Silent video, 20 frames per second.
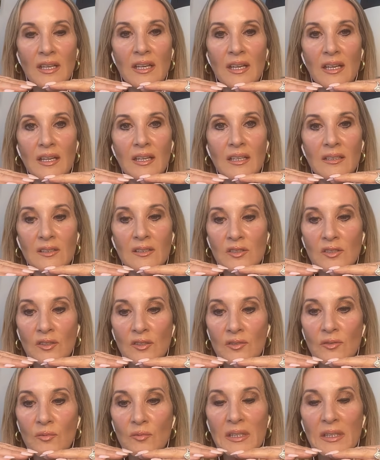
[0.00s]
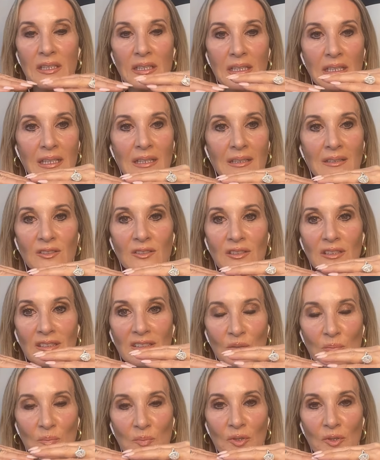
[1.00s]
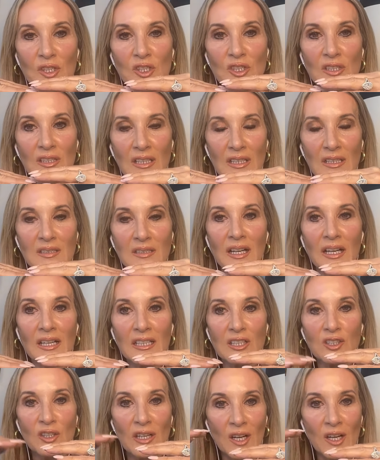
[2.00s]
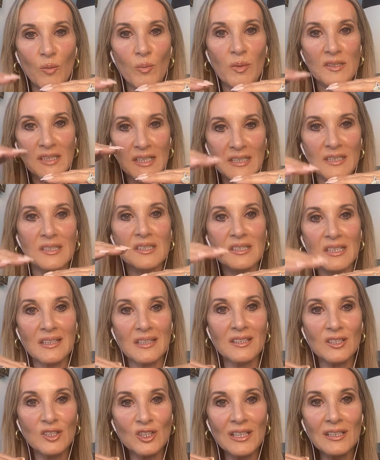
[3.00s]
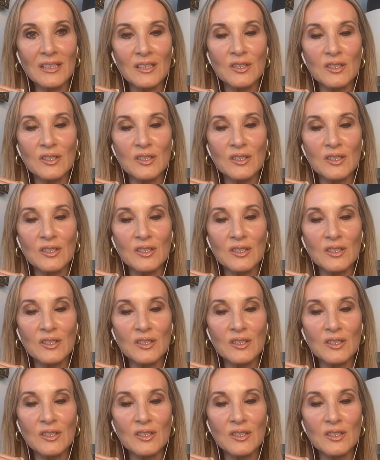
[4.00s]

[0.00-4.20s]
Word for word: and so we need depression and anxiety to help us understand the challenge.